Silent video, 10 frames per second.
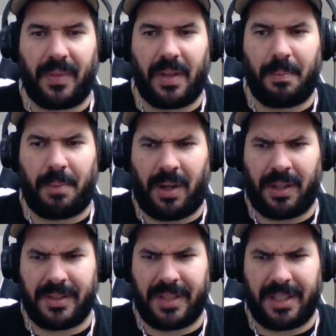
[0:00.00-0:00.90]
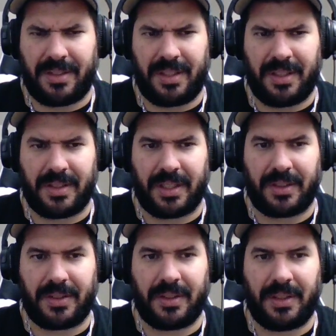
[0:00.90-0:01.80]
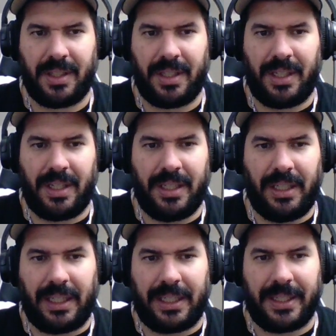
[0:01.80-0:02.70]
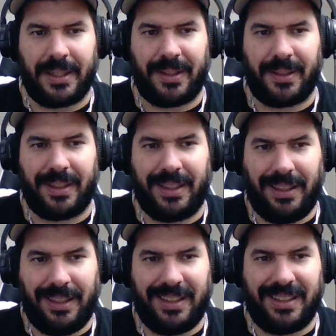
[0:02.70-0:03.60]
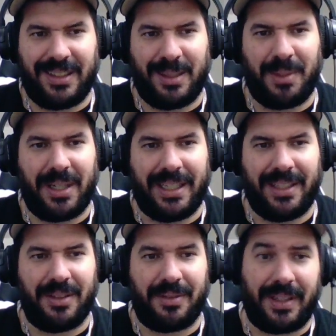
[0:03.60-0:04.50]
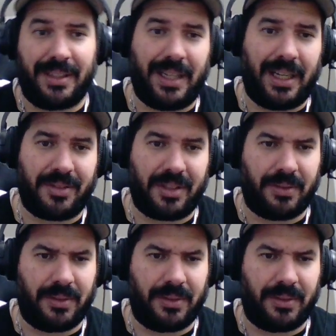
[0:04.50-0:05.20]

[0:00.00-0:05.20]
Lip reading: pawn takes c6, and here another fantastic move,